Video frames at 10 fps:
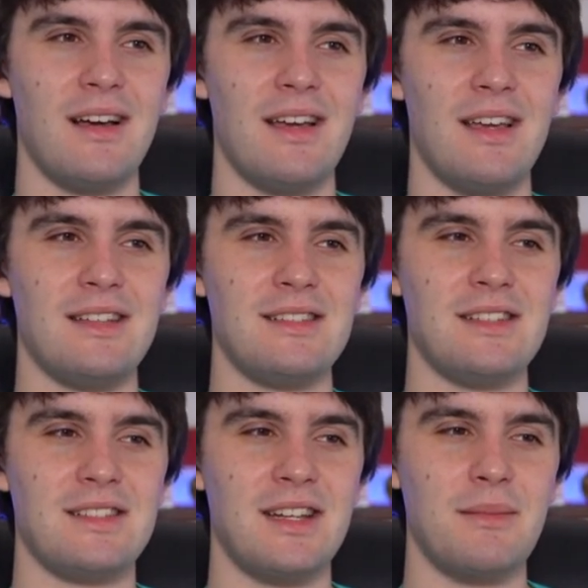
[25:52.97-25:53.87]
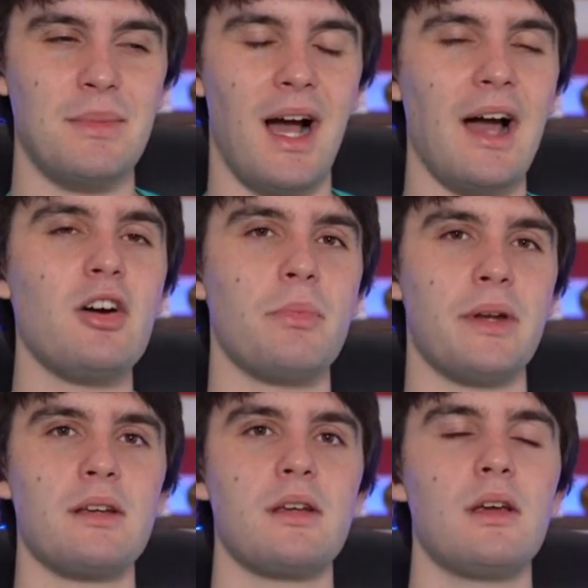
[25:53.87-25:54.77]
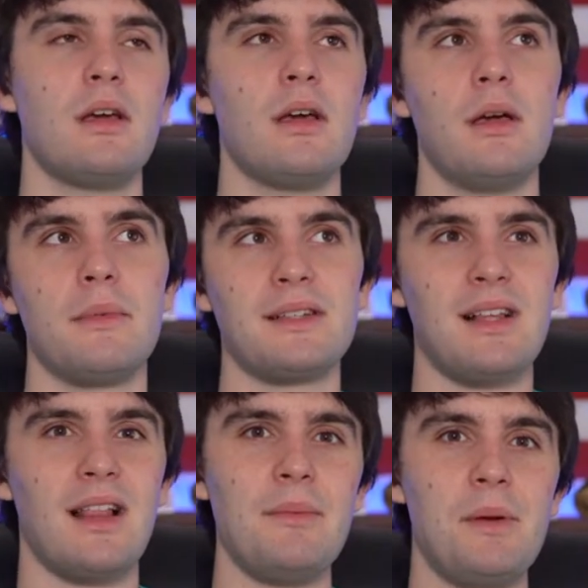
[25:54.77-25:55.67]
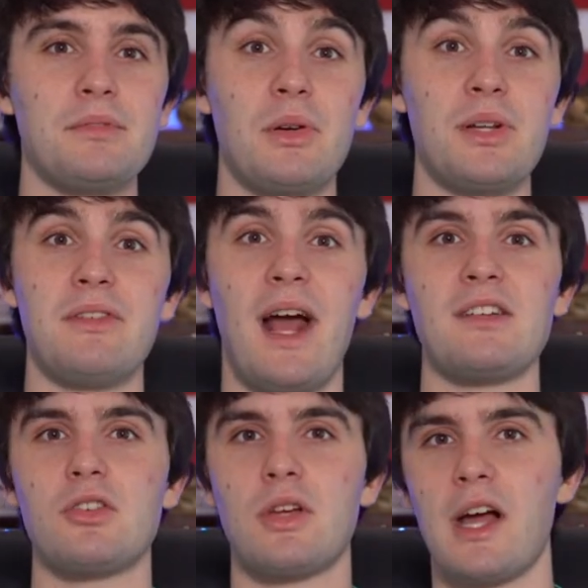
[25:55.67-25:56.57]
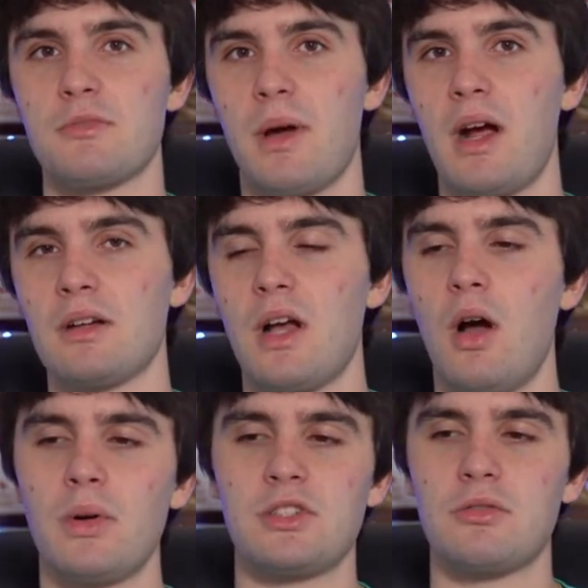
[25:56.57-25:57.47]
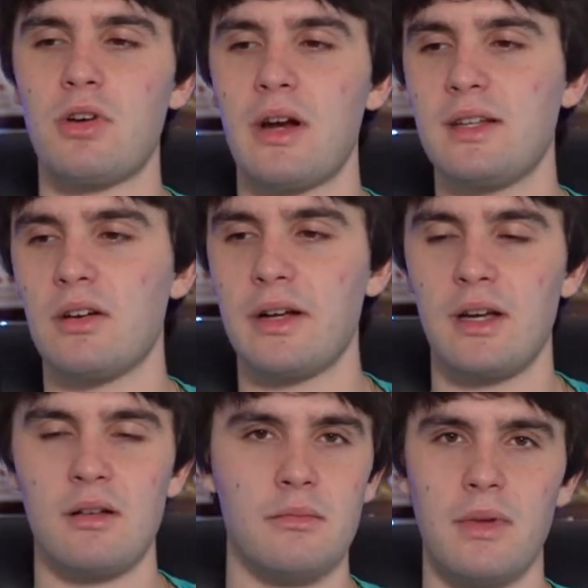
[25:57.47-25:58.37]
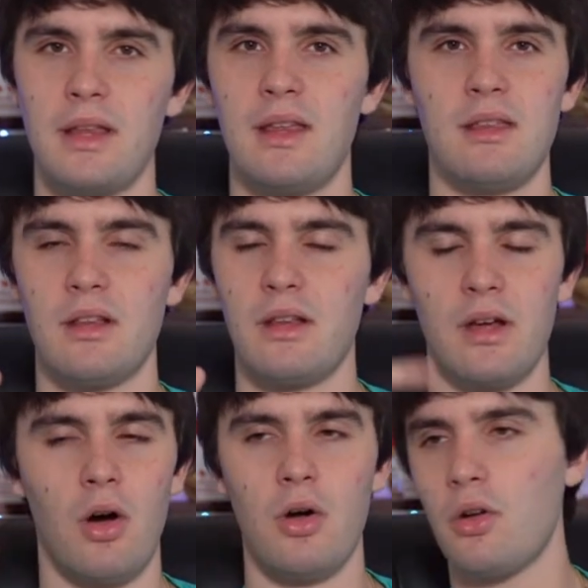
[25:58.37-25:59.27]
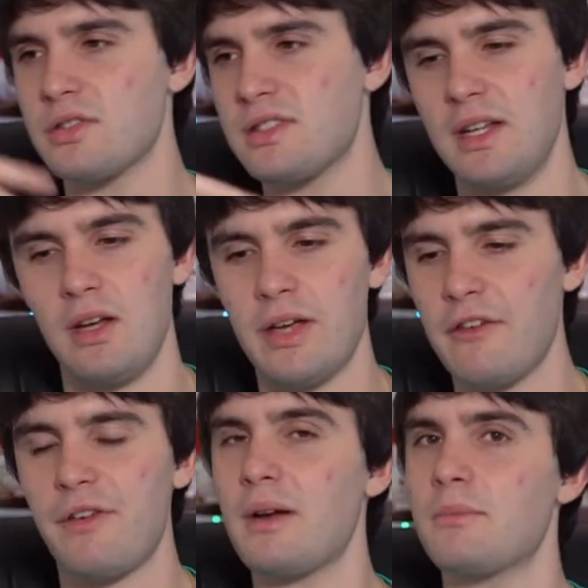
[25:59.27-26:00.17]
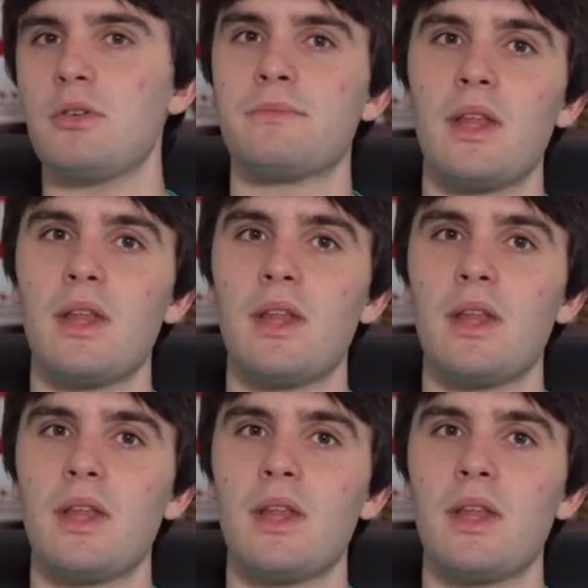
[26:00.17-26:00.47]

it's going to be eye-opening, because a lot of people don't even ask their cash buyers, oh, what's your criteria? And then they're like, oh, whole city. Okay, fine. Boom.